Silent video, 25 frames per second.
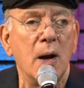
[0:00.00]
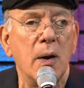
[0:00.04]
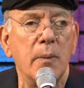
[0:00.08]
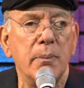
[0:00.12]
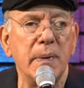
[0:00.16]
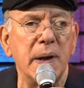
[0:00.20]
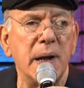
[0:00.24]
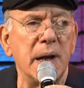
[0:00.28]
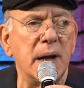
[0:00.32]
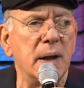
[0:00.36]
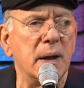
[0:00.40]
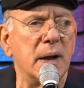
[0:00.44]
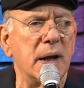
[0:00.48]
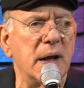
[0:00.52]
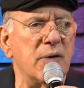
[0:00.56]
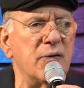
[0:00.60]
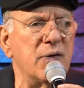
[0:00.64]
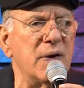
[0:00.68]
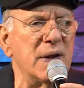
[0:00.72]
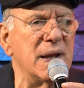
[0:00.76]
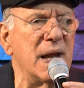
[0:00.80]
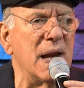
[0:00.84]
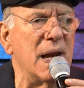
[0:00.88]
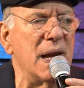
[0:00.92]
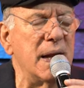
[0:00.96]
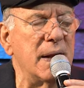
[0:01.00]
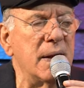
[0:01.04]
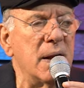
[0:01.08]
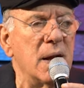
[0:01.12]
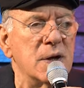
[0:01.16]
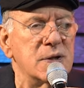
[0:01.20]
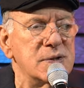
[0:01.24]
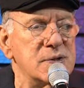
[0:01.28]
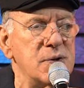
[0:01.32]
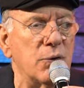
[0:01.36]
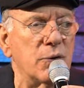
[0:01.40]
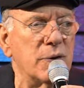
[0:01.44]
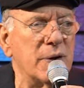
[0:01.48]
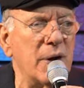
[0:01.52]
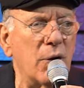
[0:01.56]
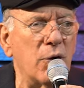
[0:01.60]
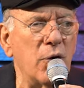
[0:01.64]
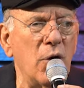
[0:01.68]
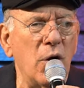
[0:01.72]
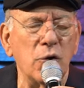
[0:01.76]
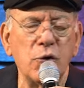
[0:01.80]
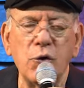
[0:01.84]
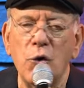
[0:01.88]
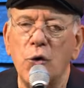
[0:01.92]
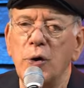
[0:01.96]
Meaning, even the, so they're
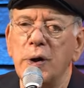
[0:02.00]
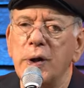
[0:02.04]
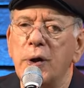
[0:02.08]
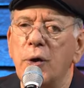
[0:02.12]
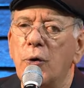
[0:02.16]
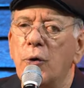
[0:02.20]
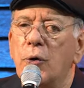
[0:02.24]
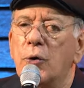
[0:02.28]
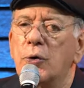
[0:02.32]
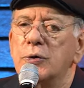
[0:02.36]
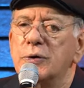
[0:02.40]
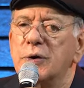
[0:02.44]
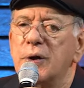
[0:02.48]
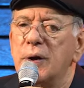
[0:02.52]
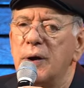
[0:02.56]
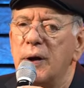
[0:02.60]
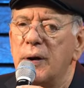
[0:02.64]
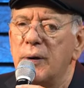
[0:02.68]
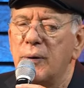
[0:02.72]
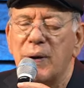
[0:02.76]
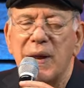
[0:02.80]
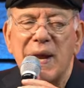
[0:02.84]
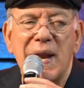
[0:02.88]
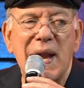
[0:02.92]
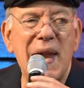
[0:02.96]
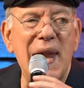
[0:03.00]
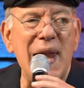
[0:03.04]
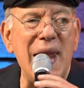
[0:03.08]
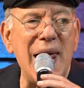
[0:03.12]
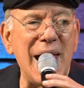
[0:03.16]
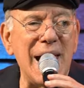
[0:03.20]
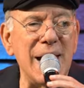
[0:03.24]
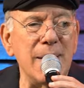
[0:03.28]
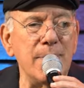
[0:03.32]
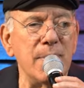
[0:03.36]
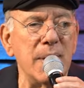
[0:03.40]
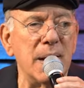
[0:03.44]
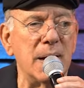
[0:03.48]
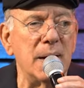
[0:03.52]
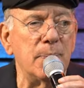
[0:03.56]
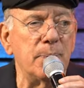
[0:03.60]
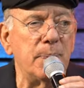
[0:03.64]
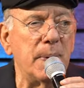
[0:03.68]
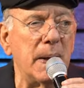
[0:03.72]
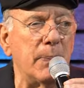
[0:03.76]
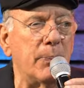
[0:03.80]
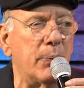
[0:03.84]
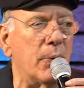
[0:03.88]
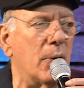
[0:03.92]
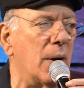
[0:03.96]
not only ordinary laymen
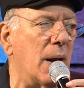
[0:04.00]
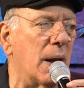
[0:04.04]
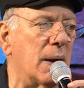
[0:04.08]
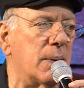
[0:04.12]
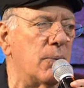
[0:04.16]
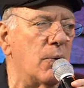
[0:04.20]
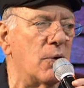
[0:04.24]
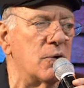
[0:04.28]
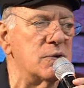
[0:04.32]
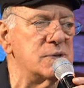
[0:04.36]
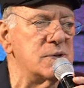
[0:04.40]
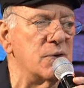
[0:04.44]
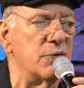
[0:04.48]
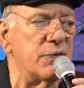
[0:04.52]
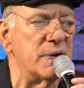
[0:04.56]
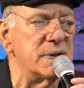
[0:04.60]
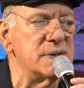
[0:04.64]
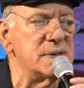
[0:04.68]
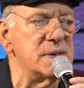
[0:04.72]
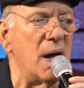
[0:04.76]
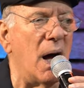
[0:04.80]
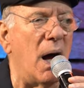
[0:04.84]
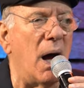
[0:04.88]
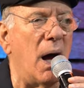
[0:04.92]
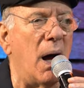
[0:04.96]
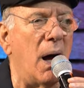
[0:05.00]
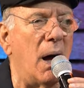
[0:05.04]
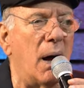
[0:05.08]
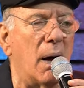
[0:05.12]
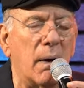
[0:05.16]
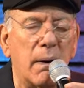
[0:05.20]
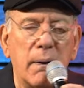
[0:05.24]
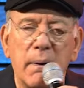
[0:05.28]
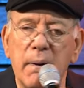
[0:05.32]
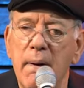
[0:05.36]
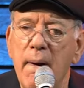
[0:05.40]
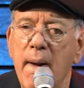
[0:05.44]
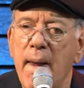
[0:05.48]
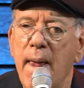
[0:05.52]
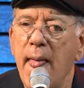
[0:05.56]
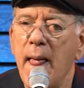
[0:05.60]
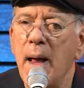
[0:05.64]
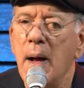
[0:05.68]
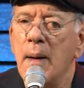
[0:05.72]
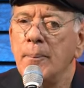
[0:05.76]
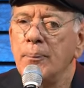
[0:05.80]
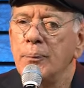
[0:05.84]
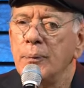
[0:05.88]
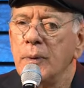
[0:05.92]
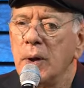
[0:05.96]
people like most of us are,
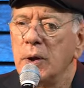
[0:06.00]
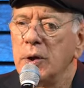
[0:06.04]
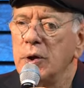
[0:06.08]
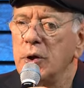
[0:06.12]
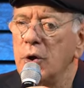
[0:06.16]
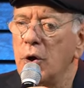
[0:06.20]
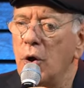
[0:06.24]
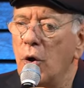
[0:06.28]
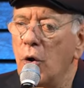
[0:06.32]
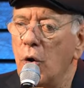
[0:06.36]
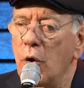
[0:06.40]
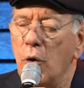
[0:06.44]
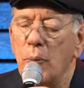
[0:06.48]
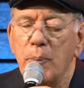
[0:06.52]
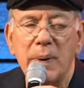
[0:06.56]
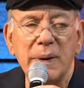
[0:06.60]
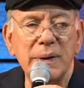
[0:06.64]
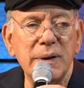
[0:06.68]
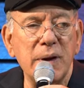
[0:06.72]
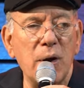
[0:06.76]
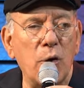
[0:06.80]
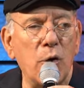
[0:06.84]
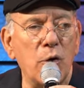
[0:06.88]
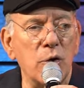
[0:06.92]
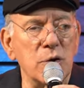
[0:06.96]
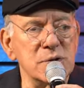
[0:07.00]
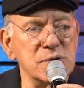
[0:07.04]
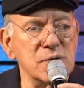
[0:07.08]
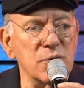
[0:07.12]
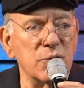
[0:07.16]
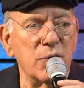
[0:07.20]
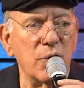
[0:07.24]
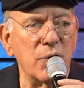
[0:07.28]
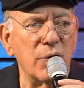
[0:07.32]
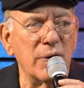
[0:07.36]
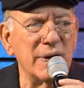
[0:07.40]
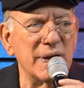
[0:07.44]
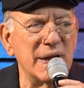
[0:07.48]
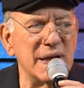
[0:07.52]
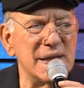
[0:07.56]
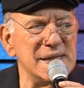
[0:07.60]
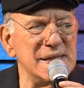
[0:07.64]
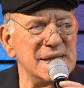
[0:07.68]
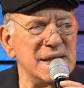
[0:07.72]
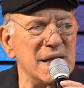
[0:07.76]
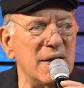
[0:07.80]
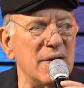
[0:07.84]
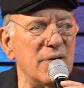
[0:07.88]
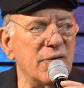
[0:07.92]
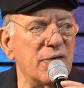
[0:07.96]
you know, but they're also going to
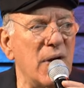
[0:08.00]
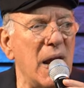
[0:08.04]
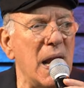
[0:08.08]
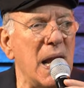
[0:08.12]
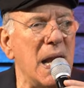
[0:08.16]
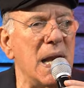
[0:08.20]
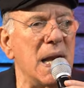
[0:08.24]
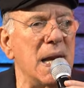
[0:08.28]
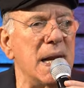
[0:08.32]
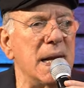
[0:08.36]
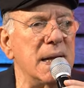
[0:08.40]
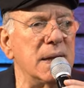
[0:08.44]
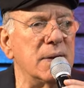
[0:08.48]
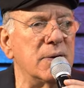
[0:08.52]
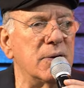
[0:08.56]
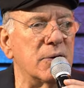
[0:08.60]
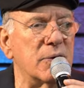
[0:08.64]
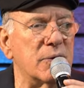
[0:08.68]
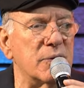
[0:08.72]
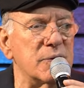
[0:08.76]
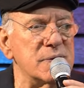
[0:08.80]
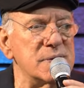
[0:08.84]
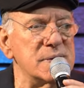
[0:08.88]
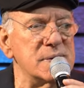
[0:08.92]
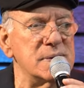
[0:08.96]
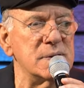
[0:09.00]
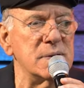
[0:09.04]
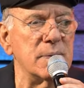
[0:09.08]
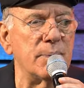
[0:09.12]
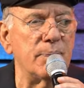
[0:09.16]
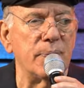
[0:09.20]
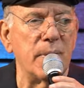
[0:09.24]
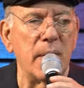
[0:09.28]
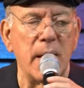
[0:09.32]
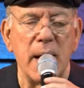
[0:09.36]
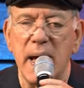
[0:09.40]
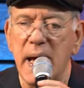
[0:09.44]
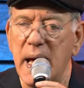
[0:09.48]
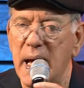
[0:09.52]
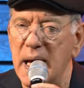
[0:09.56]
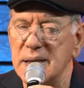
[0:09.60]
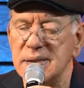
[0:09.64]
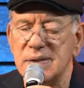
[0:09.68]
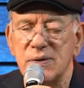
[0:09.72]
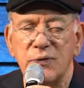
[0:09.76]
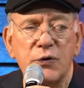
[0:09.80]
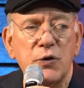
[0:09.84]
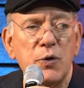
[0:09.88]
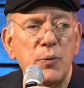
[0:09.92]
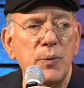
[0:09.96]
deceive leaders,
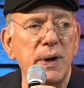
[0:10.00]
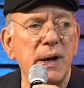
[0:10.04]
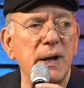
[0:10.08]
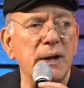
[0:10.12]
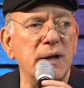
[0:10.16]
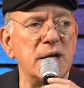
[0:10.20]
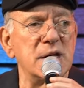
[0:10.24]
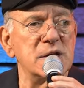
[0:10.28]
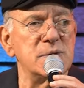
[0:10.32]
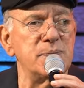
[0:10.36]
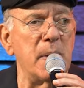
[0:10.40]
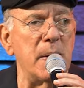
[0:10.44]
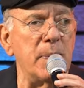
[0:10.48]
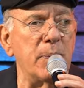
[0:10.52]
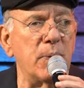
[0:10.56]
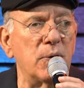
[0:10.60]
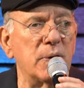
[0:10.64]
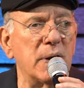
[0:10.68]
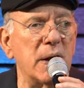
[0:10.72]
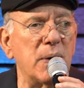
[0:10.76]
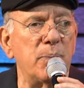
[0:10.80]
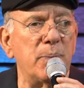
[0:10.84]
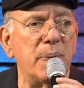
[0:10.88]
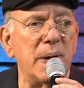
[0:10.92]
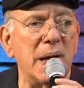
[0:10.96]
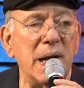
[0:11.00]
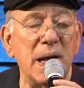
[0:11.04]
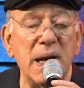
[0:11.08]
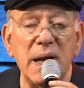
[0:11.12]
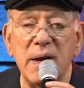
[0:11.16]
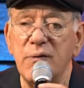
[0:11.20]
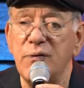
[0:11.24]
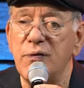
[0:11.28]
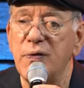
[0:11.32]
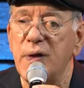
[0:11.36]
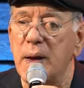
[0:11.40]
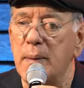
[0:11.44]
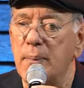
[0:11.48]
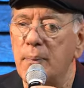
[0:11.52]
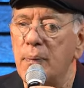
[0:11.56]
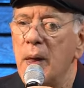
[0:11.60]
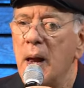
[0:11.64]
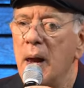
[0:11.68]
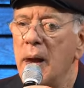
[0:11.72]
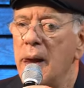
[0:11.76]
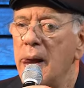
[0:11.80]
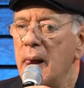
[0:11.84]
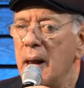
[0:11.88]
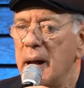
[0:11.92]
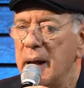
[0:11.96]
heads of communities, people that believe them.
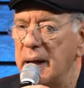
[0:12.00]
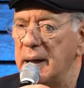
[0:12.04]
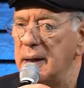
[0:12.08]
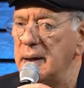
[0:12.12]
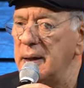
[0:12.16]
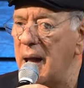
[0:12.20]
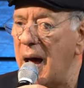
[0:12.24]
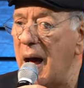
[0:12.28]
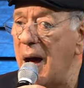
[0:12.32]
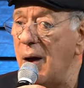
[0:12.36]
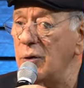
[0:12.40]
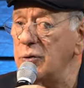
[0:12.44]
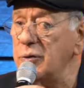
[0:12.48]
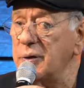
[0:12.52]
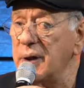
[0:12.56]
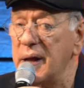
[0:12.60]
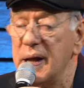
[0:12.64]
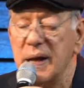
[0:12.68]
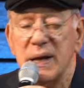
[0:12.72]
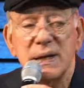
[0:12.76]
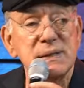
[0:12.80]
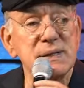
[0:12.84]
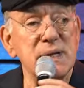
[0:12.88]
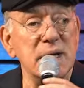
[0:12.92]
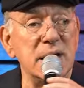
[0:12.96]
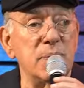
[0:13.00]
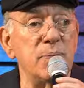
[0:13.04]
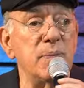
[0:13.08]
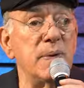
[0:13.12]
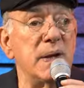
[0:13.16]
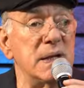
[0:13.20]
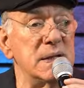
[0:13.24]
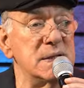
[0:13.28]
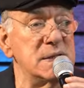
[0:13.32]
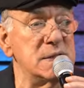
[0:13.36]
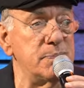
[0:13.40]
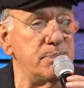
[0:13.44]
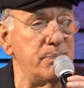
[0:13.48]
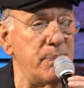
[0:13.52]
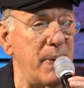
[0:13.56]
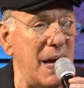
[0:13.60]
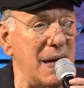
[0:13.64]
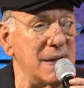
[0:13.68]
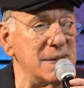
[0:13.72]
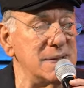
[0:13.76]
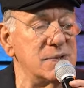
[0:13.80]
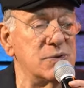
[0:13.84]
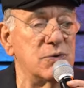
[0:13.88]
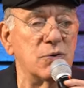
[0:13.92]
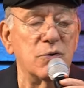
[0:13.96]
In nowadays, it means
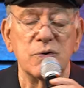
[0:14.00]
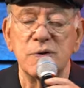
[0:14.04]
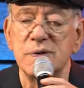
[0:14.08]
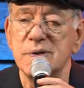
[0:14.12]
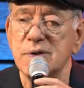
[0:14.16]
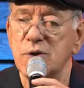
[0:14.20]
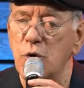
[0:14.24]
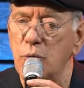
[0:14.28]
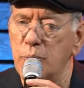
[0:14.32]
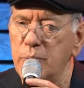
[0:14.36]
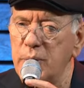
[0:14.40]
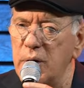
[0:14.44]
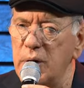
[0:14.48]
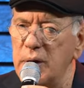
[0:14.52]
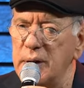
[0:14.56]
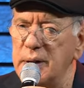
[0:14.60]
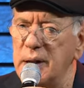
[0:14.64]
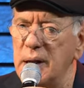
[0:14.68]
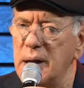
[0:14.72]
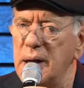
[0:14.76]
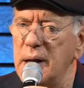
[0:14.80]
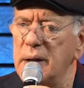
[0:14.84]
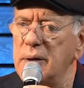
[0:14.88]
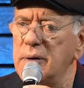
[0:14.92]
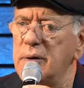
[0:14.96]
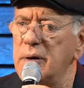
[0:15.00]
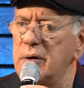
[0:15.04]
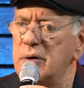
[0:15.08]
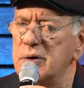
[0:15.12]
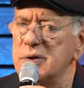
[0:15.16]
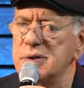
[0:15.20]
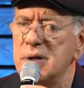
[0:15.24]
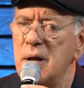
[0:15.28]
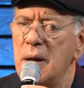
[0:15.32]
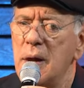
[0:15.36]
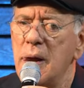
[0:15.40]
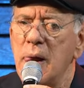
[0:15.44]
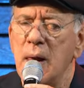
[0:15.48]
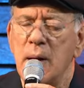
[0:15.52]
pastors, community leaders.